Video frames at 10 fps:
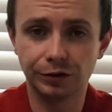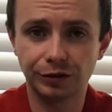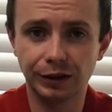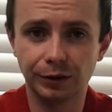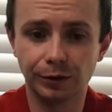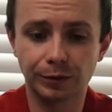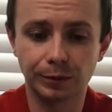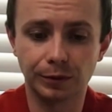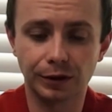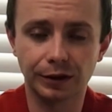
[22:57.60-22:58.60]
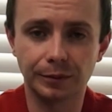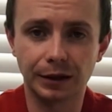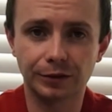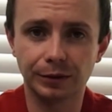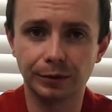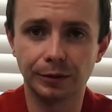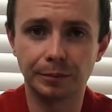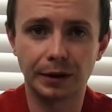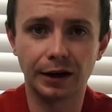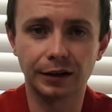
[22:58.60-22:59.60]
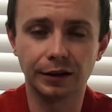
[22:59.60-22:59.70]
3 of those will work in the Mark 21 bar the